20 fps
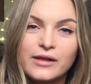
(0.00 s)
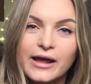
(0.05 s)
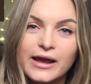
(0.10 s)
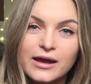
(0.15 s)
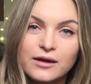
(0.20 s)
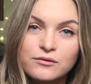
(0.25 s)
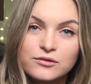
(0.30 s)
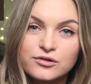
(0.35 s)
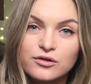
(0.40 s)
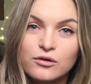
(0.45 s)
Like
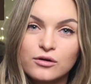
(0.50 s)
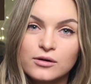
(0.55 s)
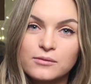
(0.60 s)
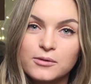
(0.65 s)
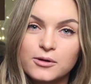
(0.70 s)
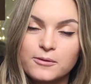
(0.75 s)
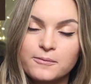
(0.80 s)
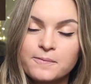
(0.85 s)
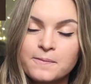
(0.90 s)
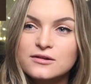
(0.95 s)
it was
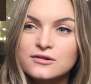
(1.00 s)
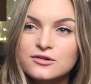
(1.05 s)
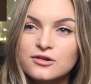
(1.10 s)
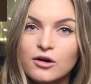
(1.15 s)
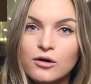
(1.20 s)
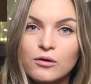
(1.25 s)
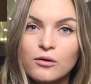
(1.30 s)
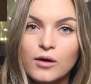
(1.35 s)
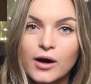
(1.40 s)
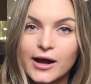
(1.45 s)
horrible.
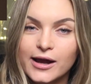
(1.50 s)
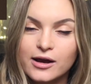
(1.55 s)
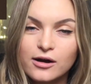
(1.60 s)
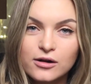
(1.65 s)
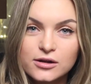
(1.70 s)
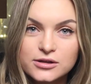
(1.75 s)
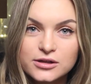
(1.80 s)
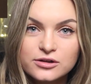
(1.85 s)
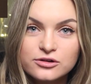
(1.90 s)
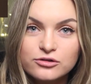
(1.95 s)
So I
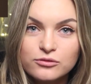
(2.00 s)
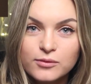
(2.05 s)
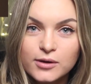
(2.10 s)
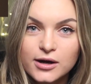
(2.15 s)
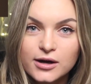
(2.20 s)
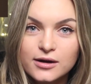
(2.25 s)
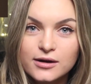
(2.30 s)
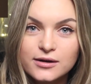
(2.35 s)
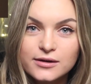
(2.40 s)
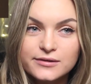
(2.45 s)
called into
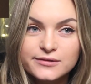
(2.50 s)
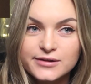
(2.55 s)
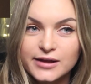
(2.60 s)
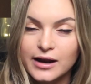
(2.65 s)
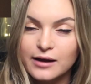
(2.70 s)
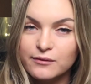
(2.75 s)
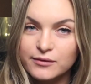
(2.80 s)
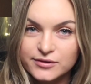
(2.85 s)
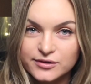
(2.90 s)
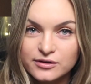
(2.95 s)
work, said
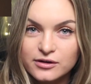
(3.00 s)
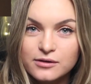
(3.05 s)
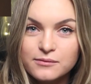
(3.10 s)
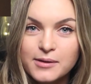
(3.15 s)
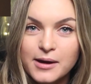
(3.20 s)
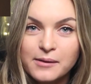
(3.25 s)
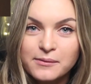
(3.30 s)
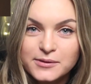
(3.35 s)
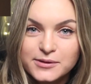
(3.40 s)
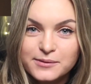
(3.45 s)
I wasn't gonna
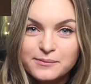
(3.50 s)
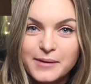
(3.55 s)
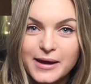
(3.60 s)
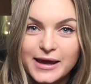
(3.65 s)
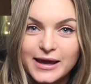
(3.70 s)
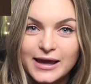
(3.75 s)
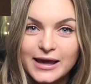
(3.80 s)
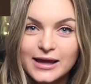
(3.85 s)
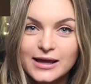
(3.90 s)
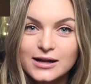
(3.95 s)
be able to
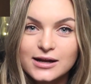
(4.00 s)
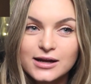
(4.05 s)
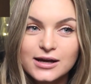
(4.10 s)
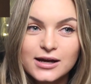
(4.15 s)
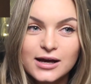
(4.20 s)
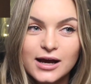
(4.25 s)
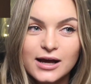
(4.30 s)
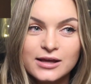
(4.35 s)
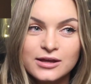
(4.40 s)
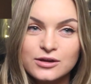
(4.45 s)
make it,
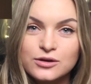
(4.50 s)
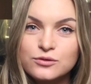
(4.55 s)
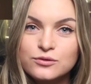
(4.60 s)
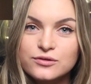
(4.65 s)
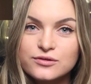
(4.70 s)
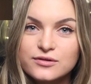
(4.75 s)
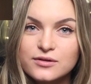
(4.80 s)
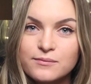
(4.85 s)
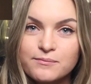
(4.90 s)
used